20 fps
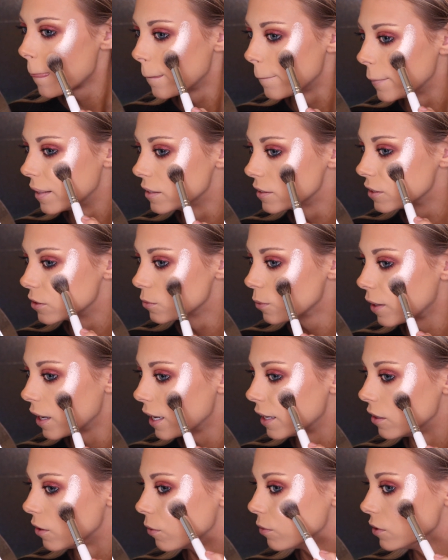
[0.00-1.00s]
this is
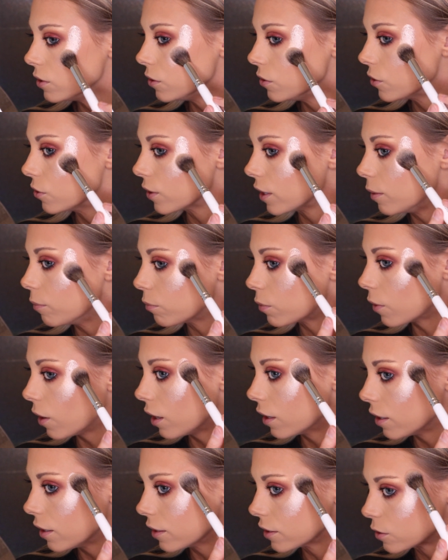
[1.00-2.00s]
why I don't do cream
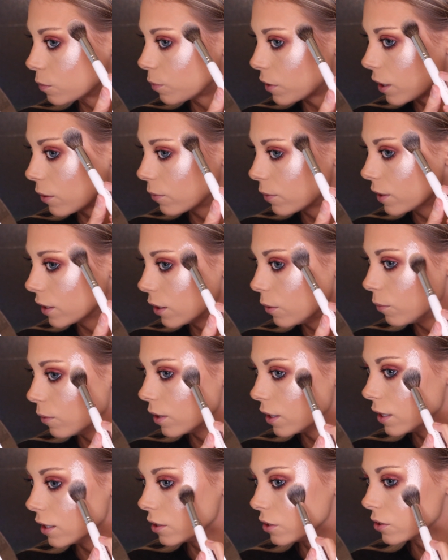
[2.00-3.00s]
products, but I really
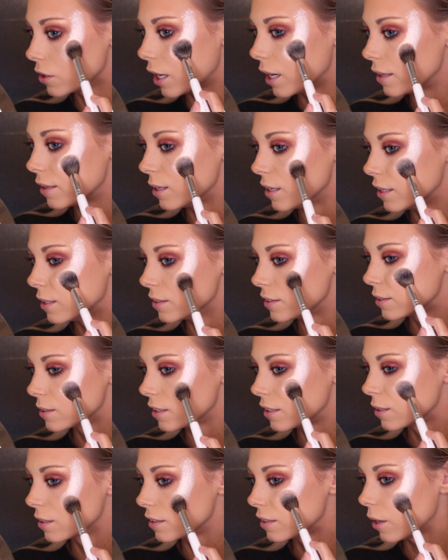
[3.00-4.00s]
wanted to try
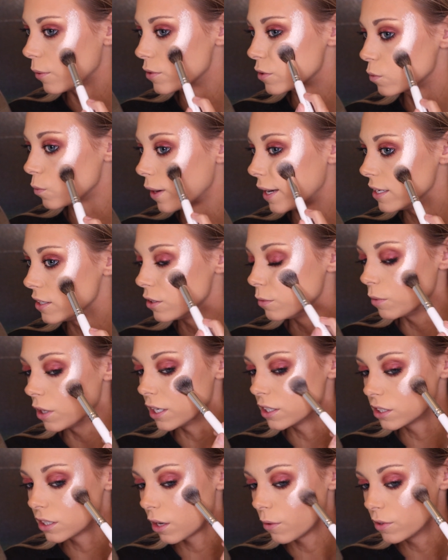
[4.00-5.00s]
this. That was way too
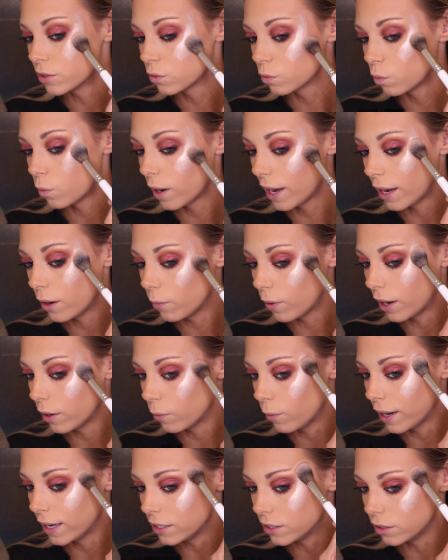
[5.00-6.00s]
much. That was
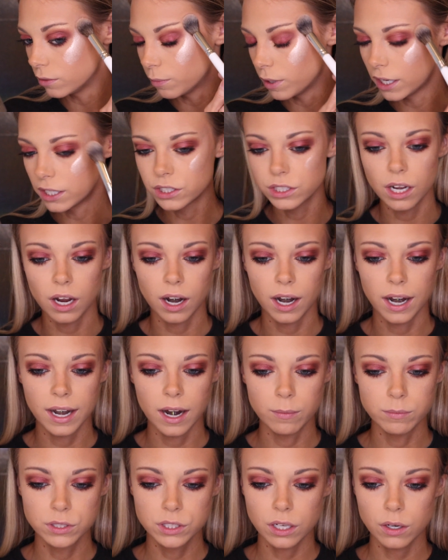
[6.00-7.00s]
way too much. All right,
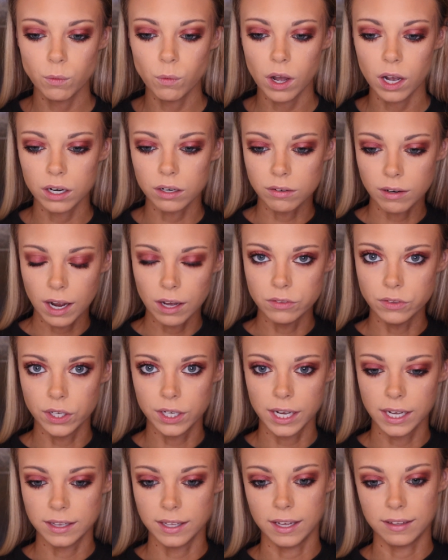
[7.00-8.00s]
I'm just gonna walk around
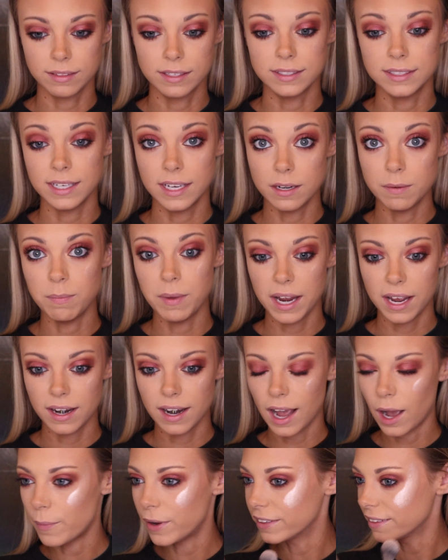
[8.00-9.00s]
looking like the Tin
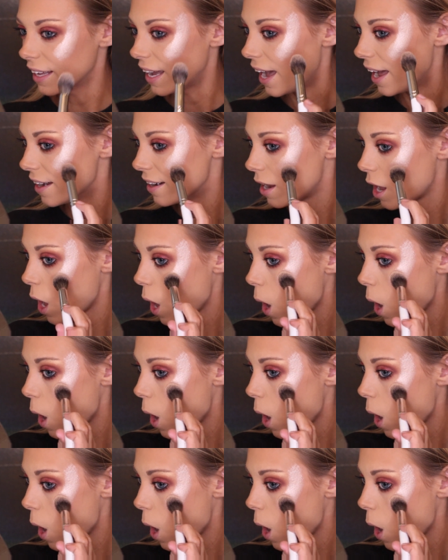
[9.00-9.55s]
Man. How about that?